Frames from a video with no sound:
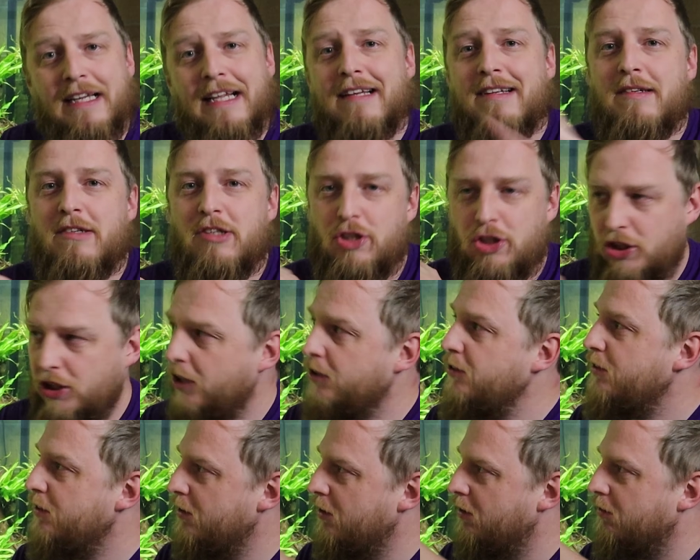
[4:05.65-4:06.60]
Let's show
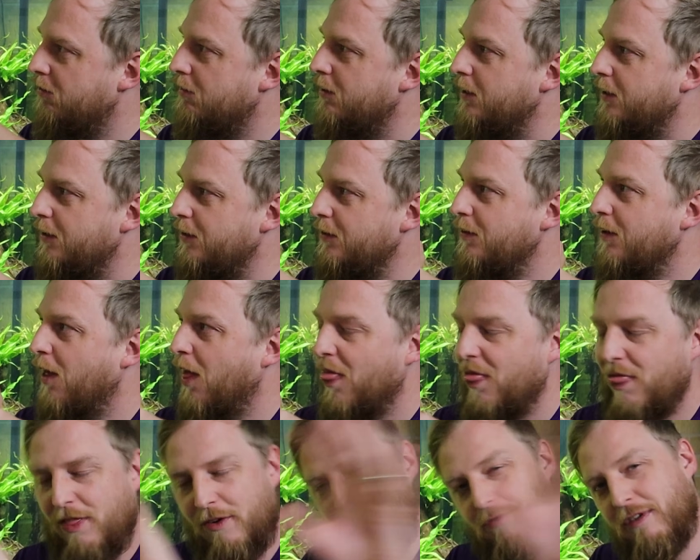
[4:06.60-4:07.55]
you through
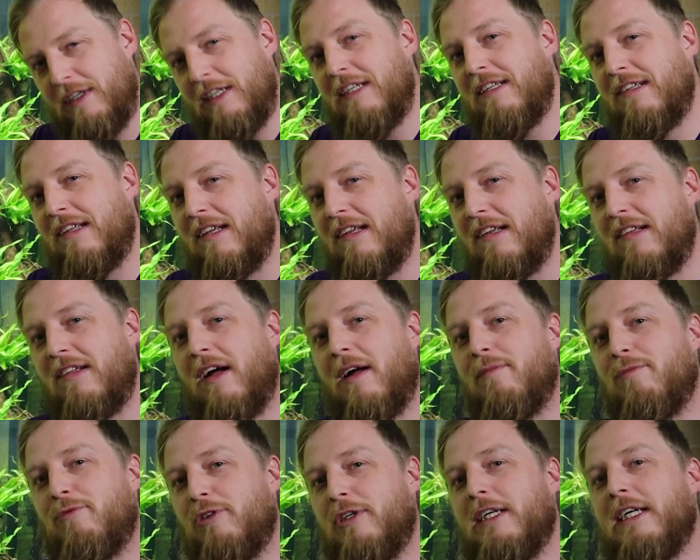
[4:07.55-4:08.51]
the reasons that
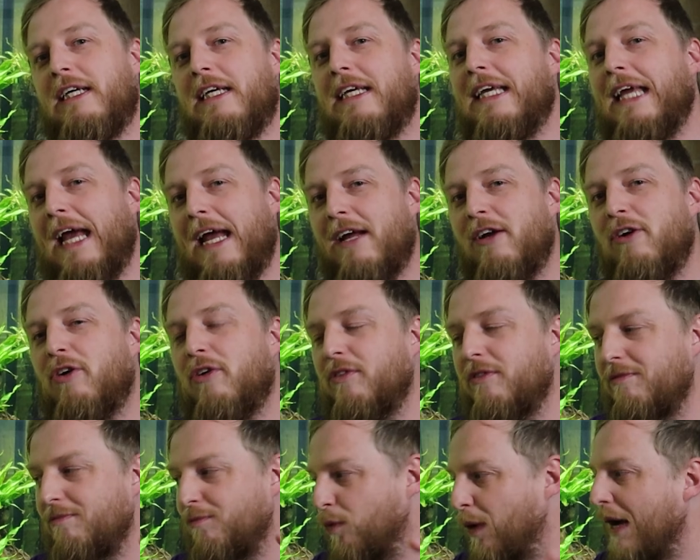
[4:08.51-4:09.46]
I'm really getting
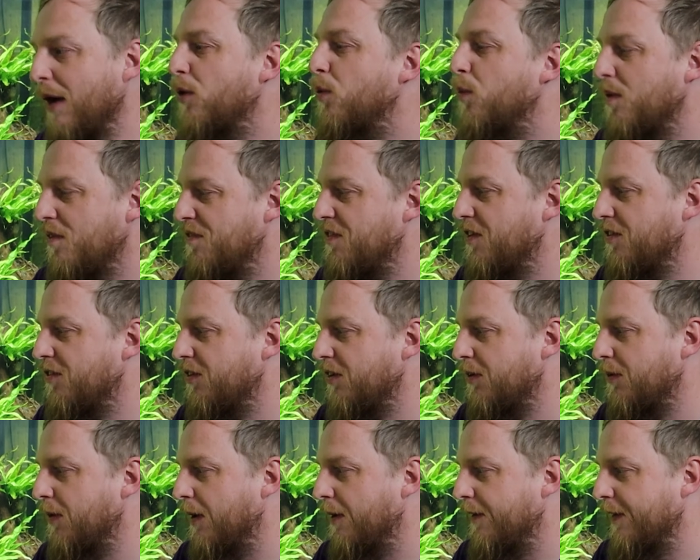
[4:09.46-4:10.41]
on well with this
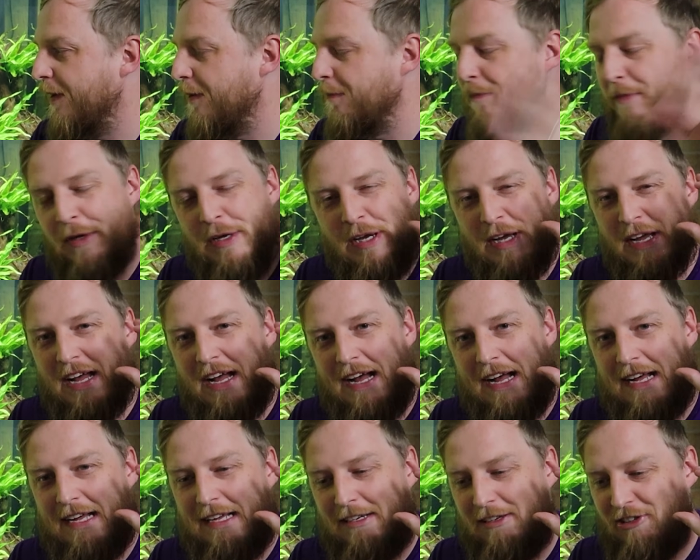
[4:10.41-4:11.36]
aquarium
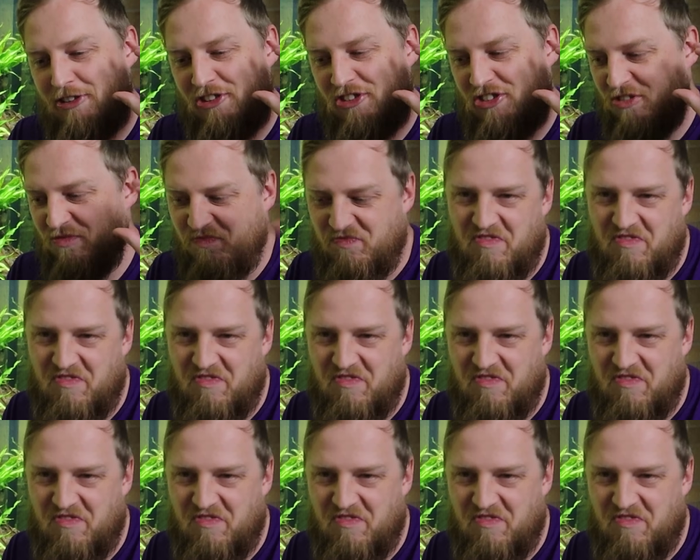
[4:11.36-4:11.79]
and,